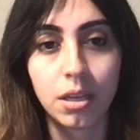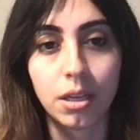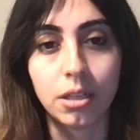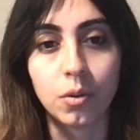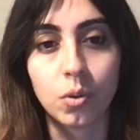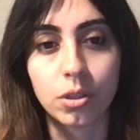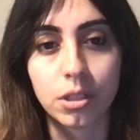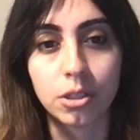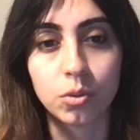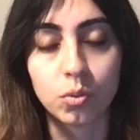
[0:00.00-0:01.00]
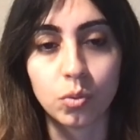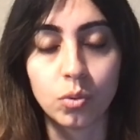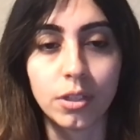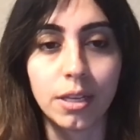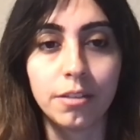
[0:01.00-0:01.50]
in order to
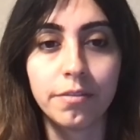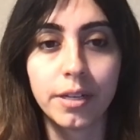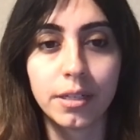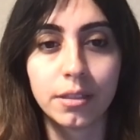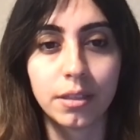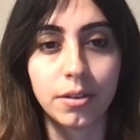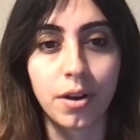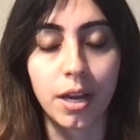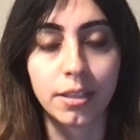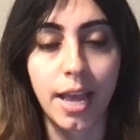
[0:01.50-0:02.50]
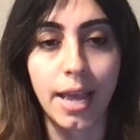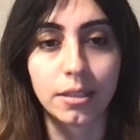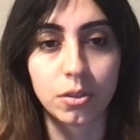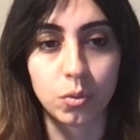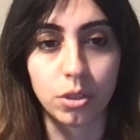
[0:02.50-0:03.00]
deliver the right
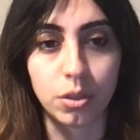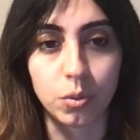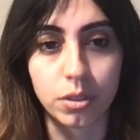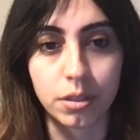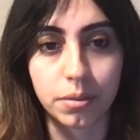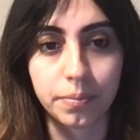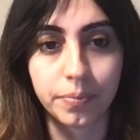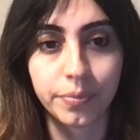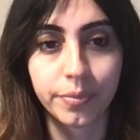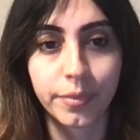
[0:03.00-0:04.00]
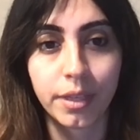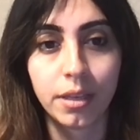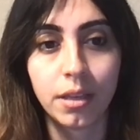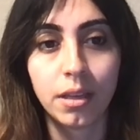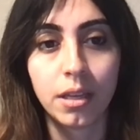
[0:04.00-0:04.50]
ads to the user.
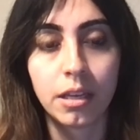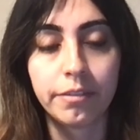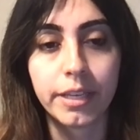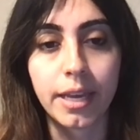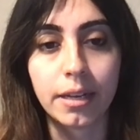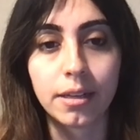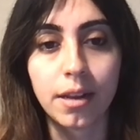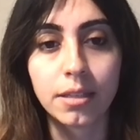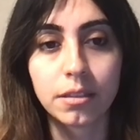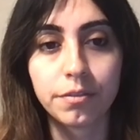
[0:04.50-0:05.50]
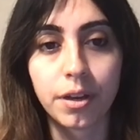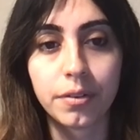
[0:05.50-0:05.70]
We can classify